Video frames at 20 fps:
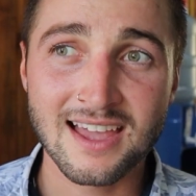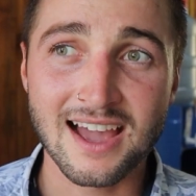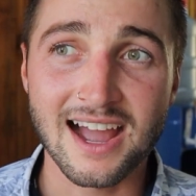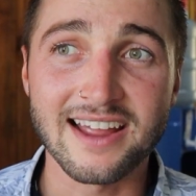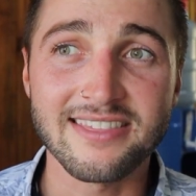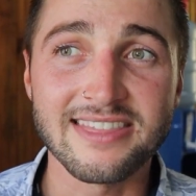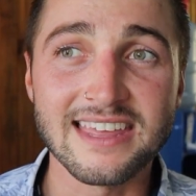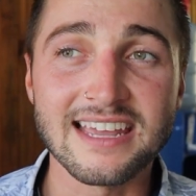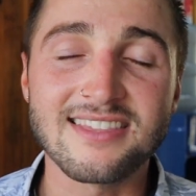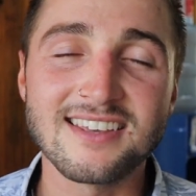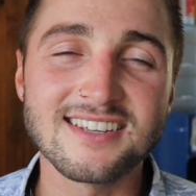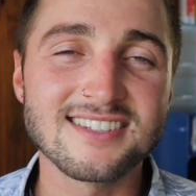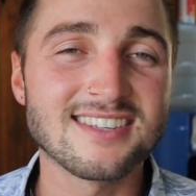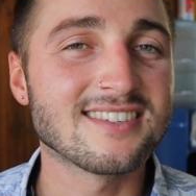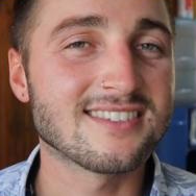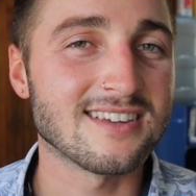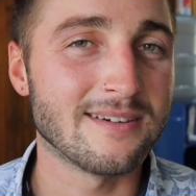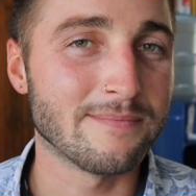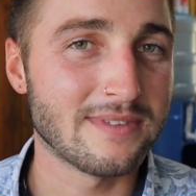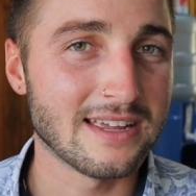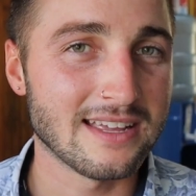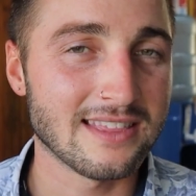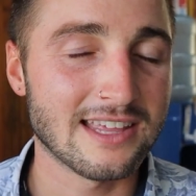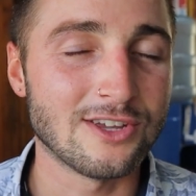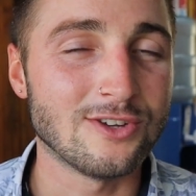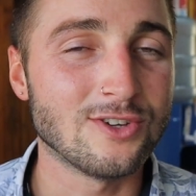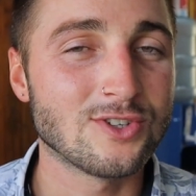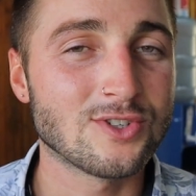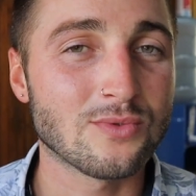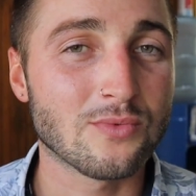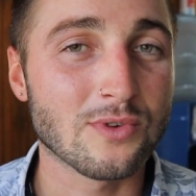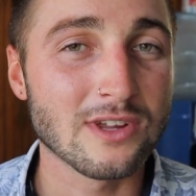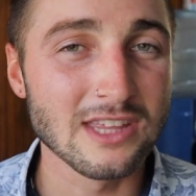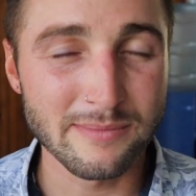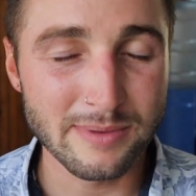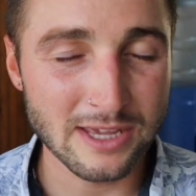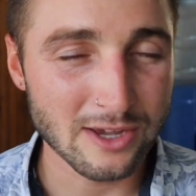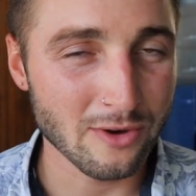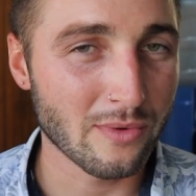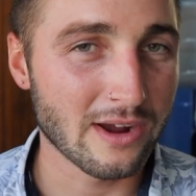I think this is something that you should really
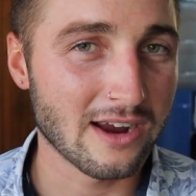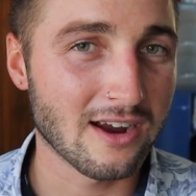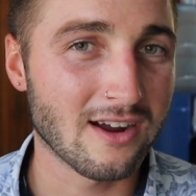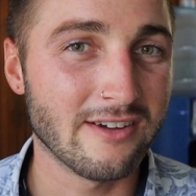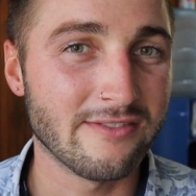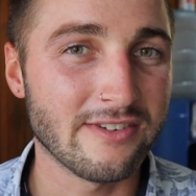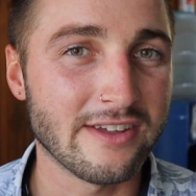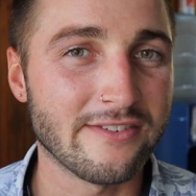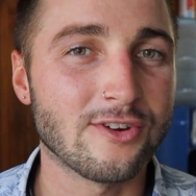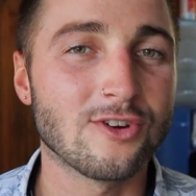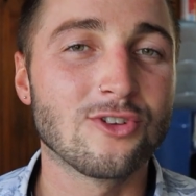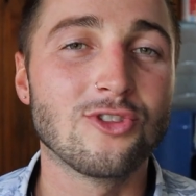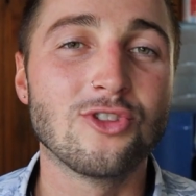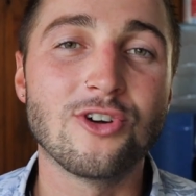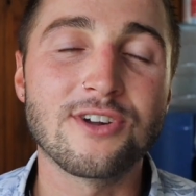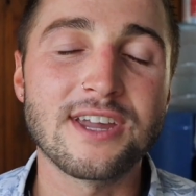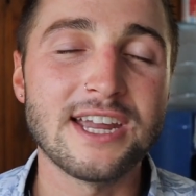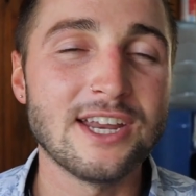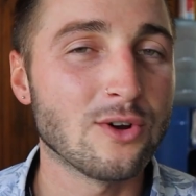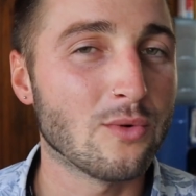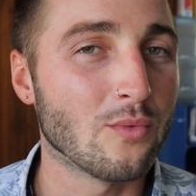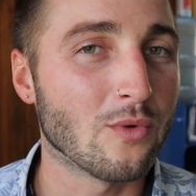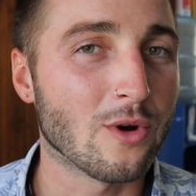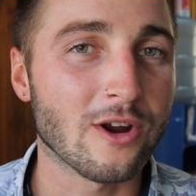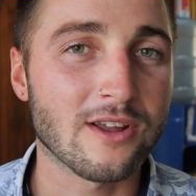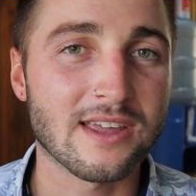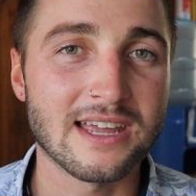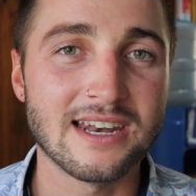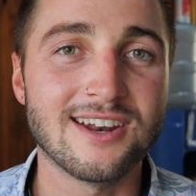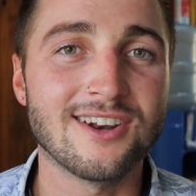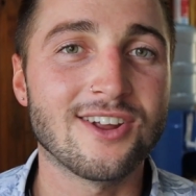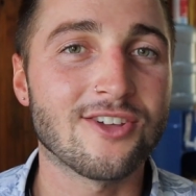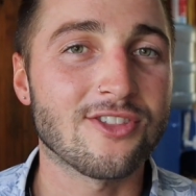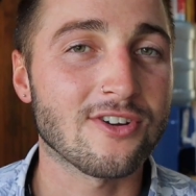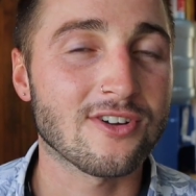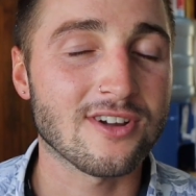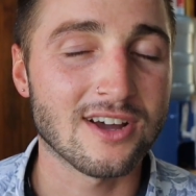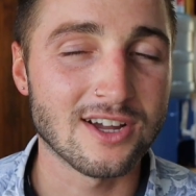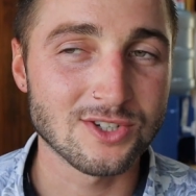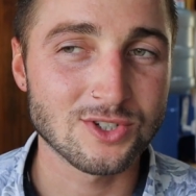be aware of if you're looking to work in another
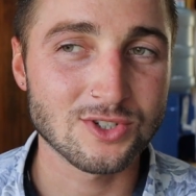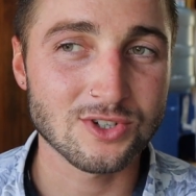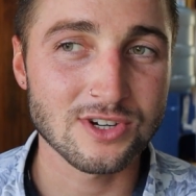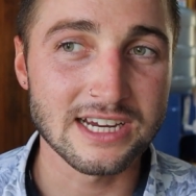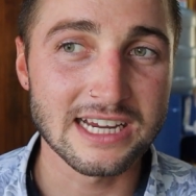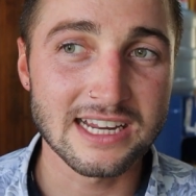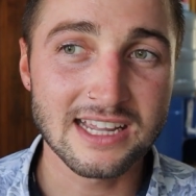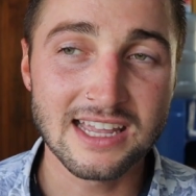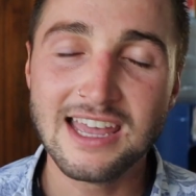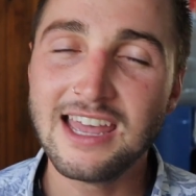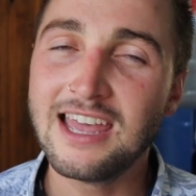country,